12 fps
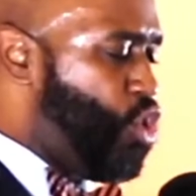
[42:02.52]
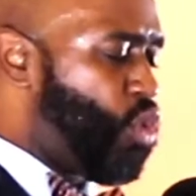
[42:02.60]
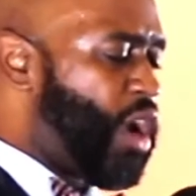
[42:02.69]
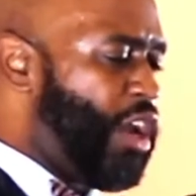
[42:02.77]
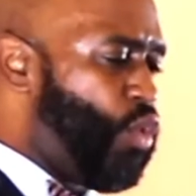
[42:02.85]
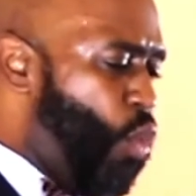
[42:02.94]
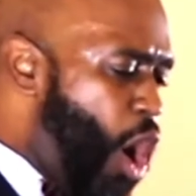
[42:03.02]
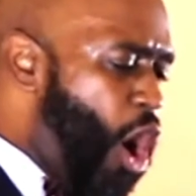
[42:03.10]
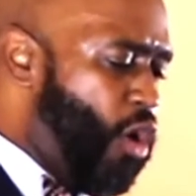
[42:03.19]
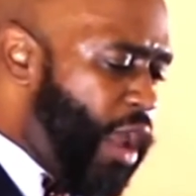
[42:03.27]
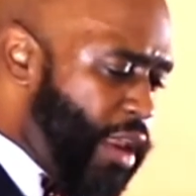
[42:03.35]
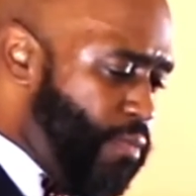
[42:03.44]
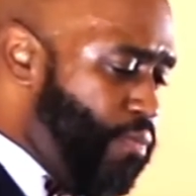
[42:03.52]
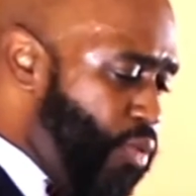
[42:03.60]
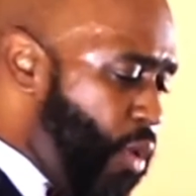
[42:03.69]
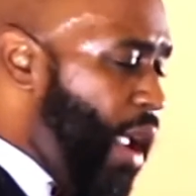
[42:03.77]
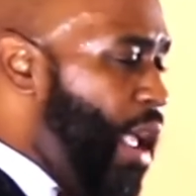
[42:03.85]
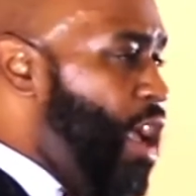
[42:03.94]
you can walk and
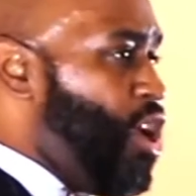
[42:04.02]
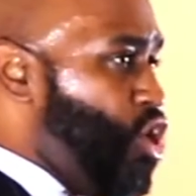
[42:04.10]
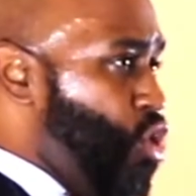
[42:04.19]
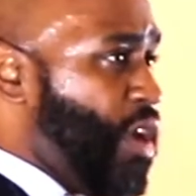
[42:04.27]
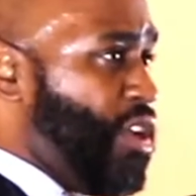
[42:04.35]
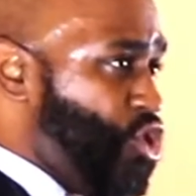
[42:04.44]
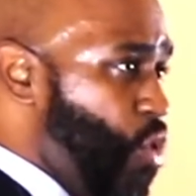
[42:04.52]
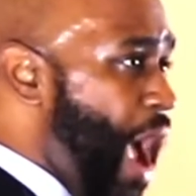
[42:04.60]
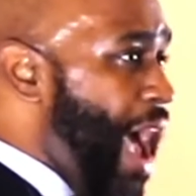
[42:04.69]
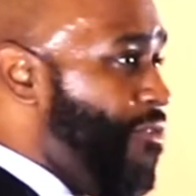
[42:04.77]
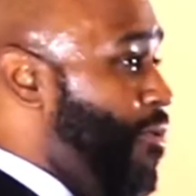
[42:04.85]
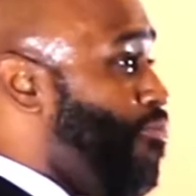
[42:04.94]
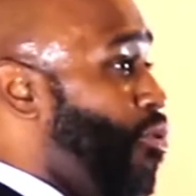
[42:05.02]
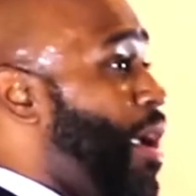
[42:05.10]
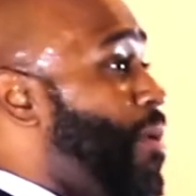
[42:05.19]
pray. You can drive and